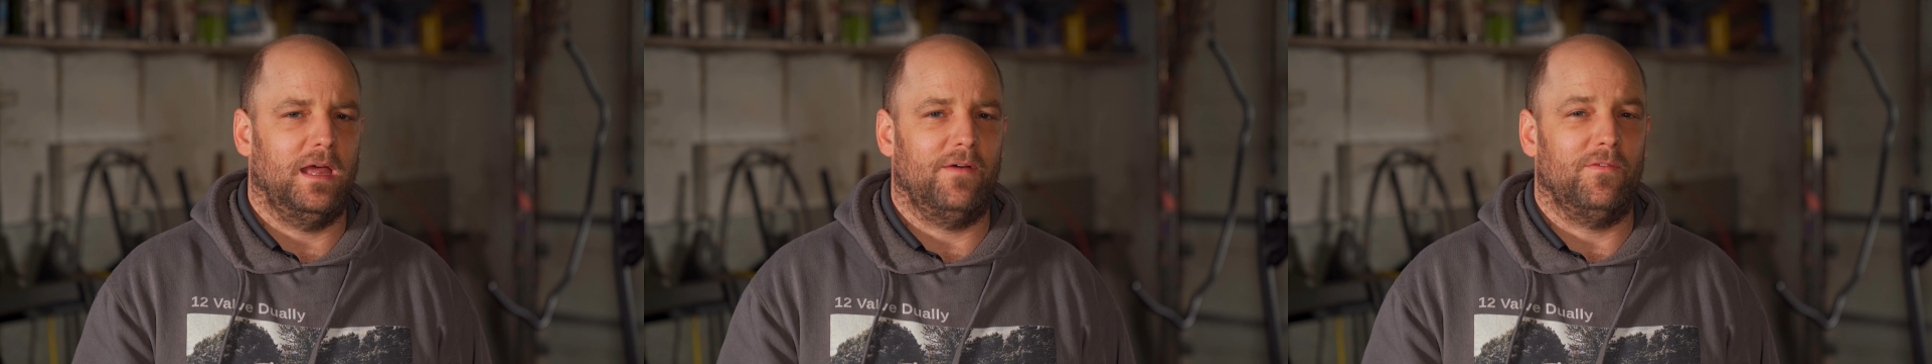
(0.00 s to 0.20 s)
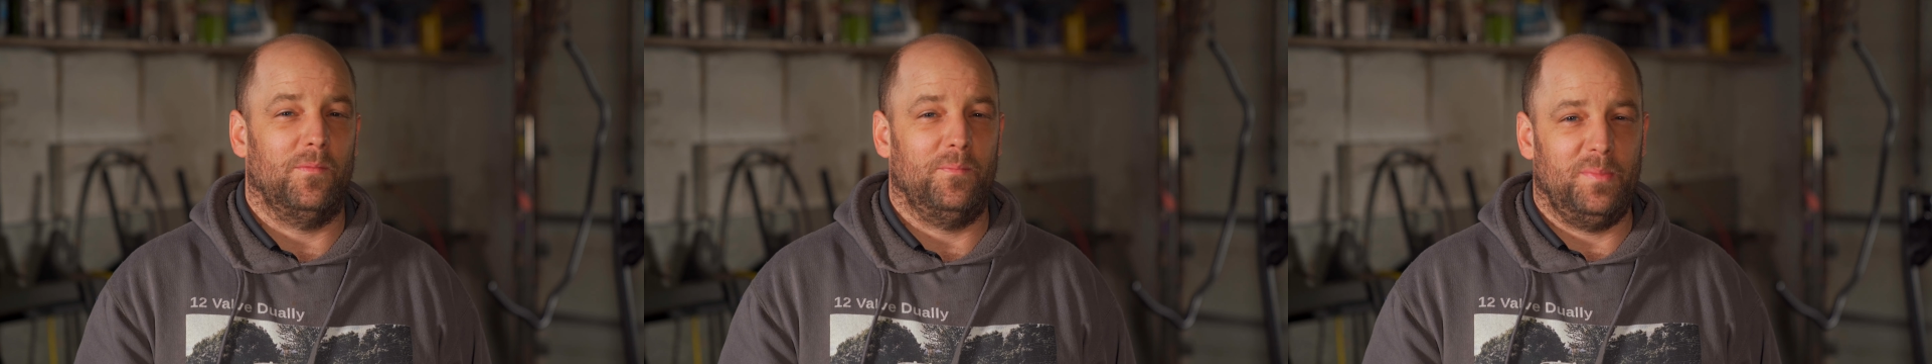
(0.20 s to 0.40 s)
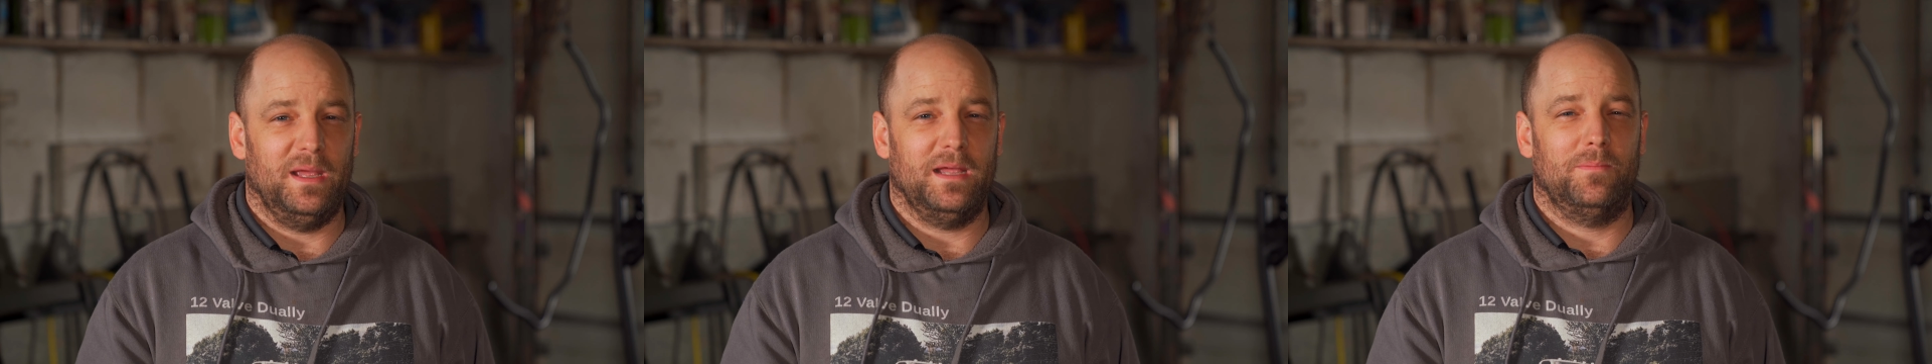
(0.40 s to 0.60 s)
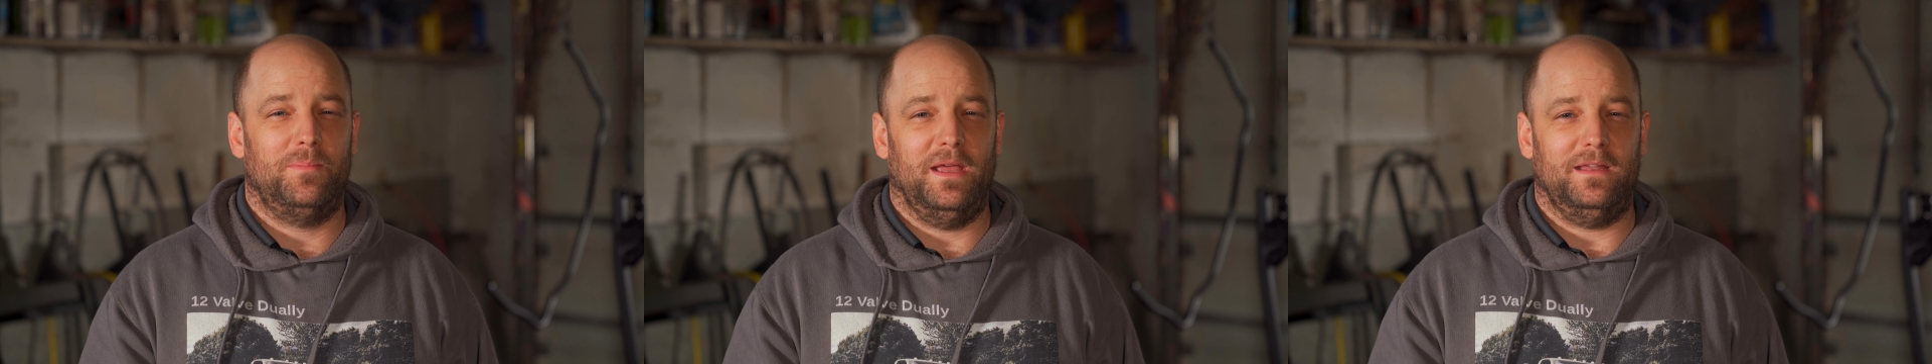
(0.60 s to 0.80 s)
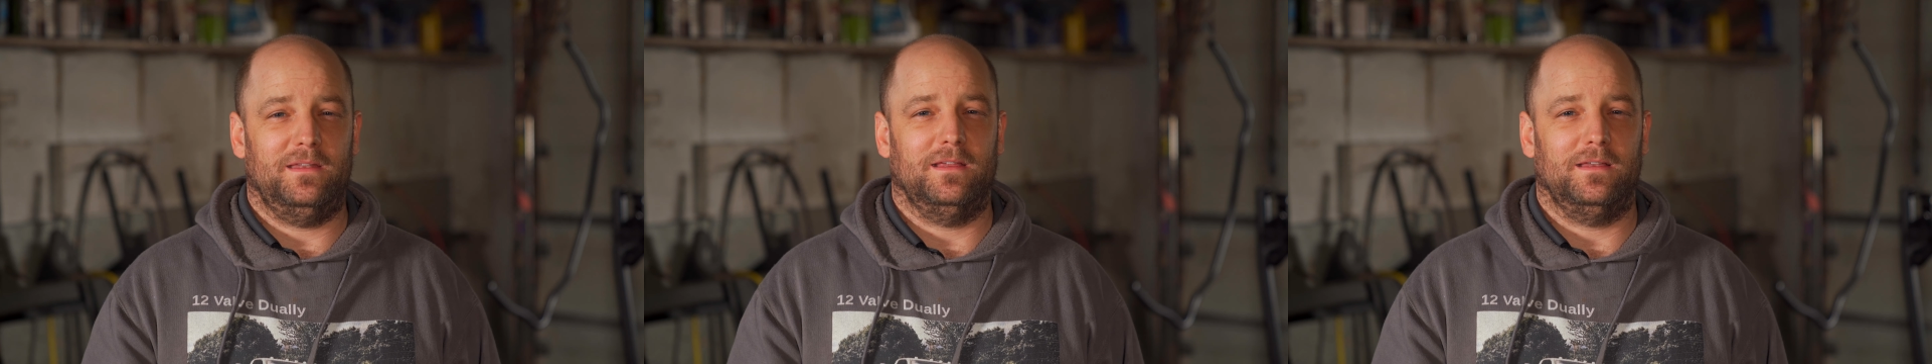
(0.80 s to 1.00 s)
have a big
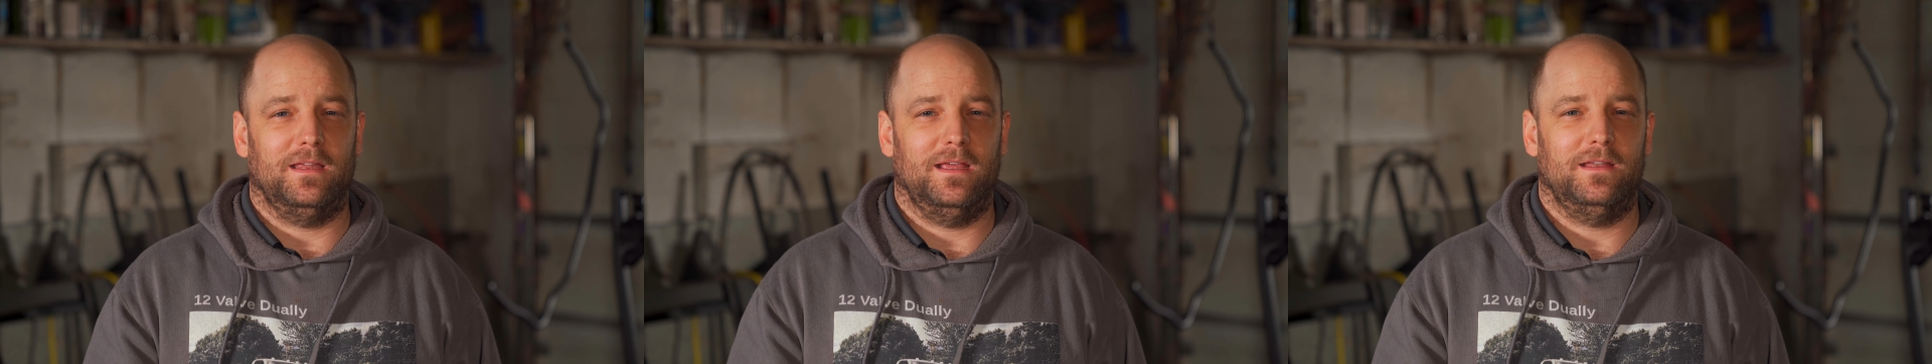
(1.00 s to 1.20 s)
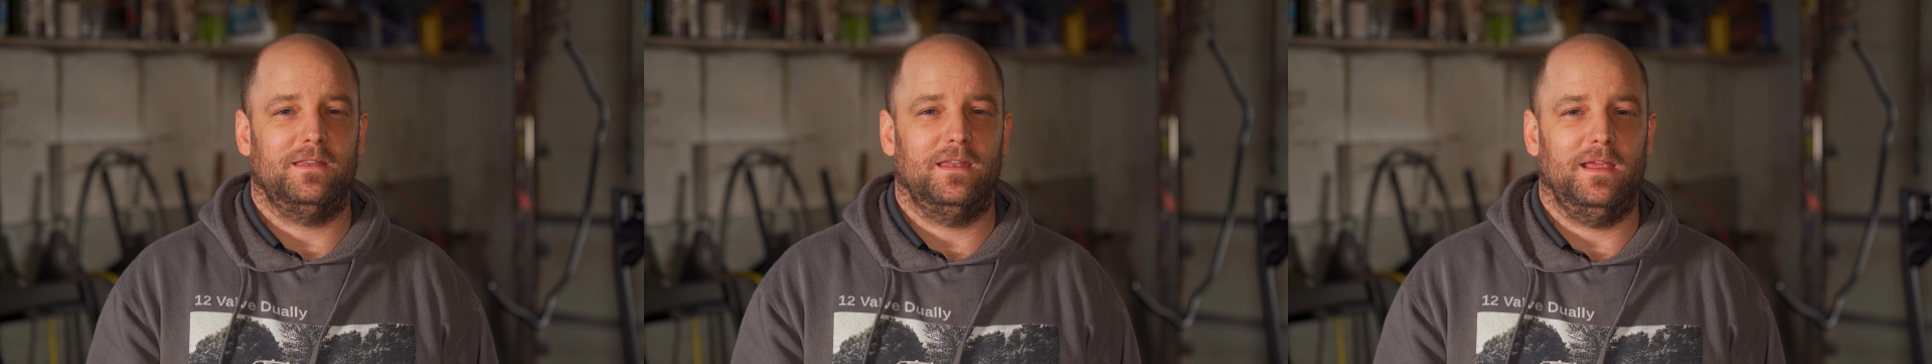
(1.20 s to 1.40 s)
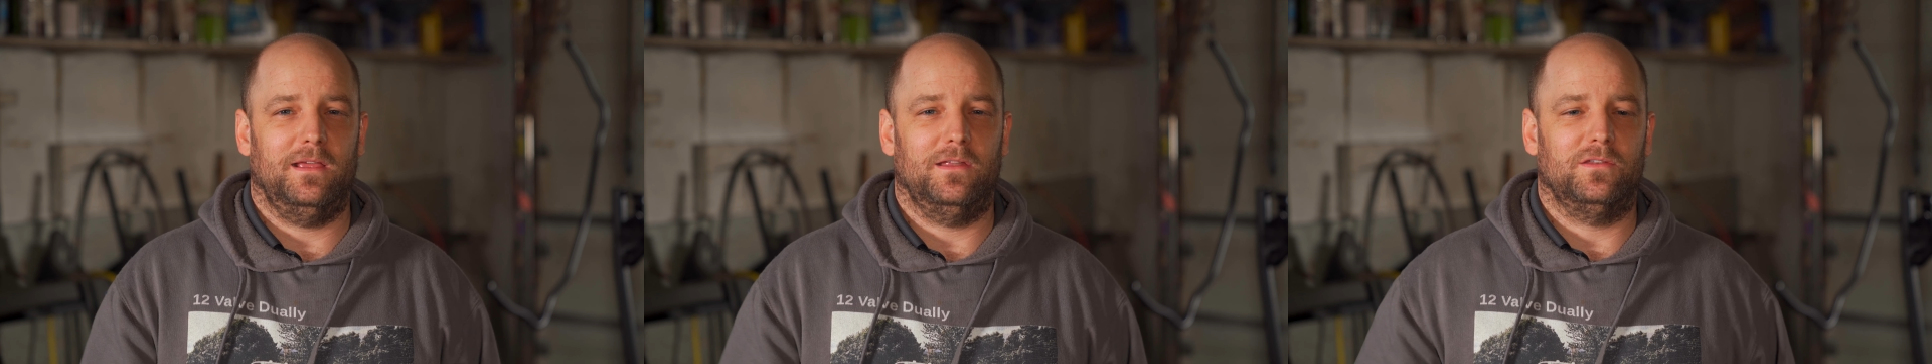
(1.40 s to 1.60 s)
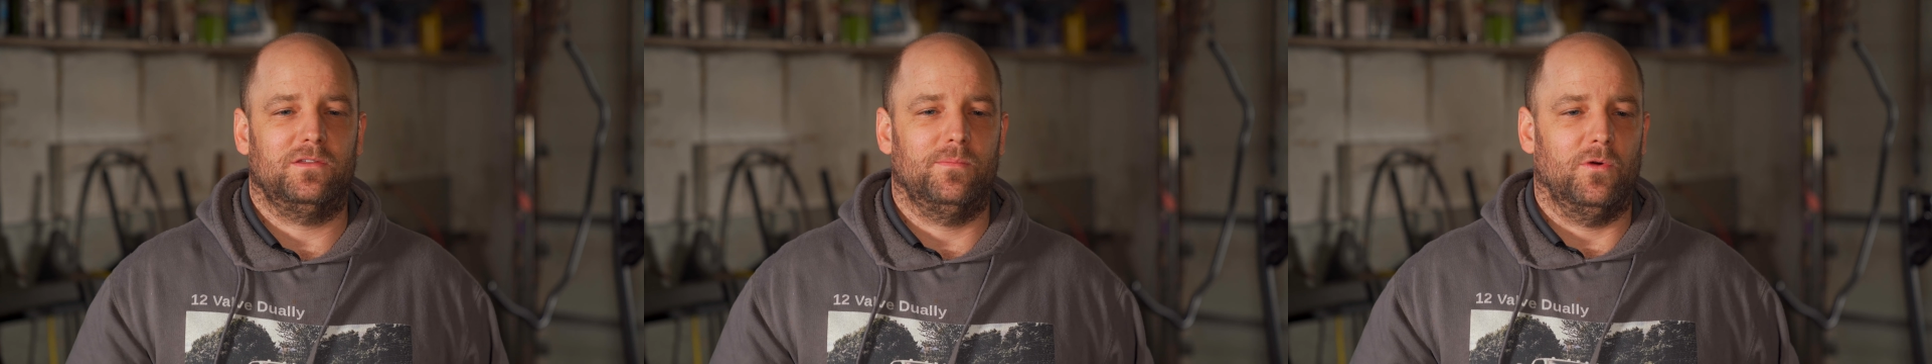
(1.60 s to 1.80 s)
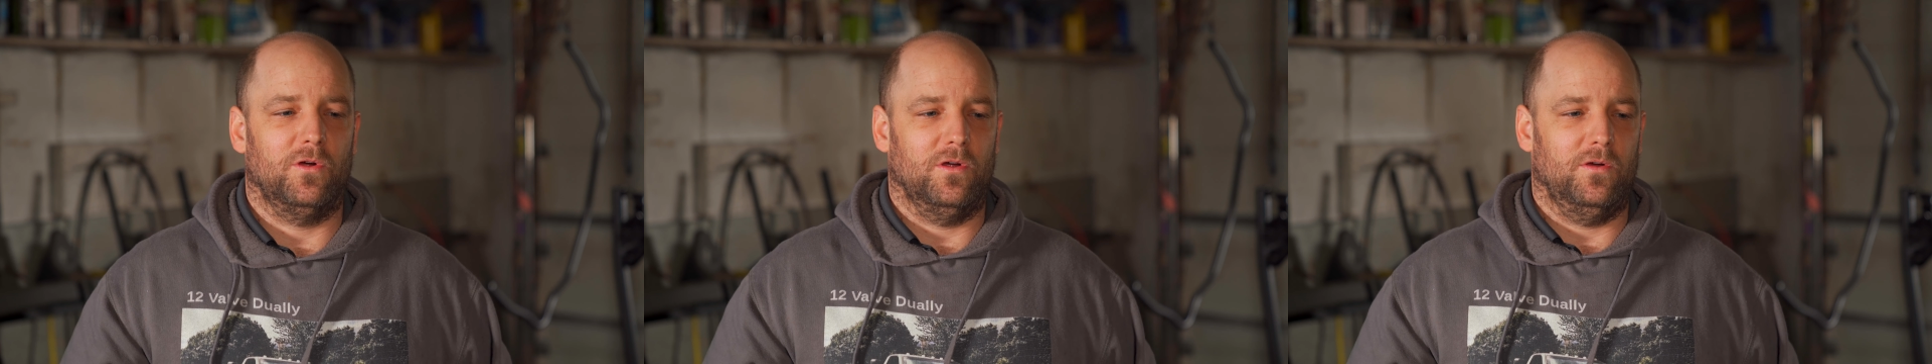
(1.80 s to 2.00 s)
painting day today and
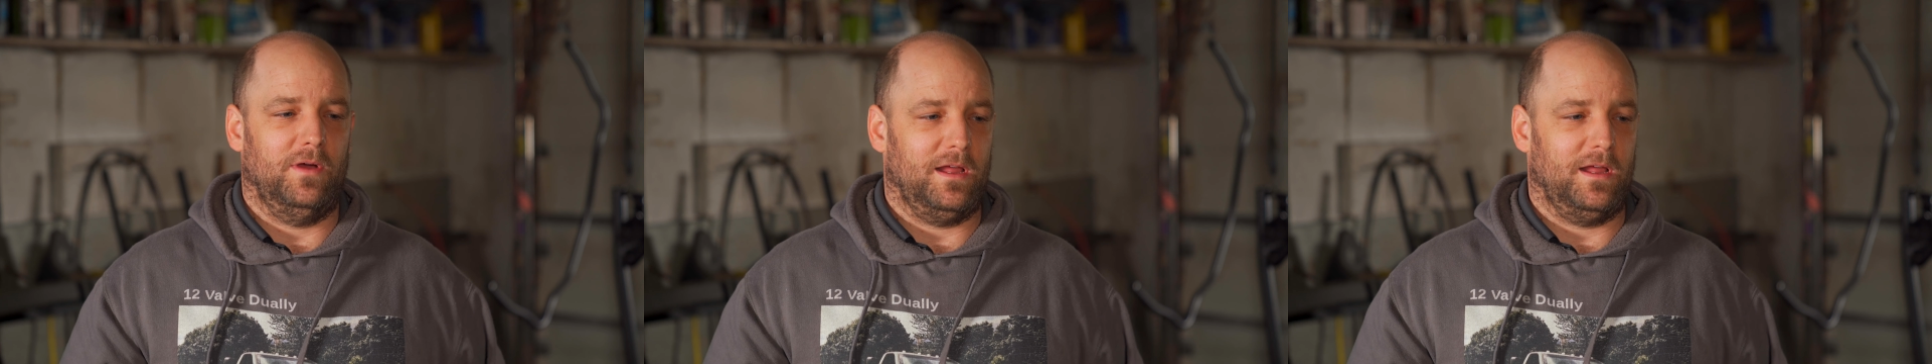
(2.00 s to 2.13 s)
tomorrow.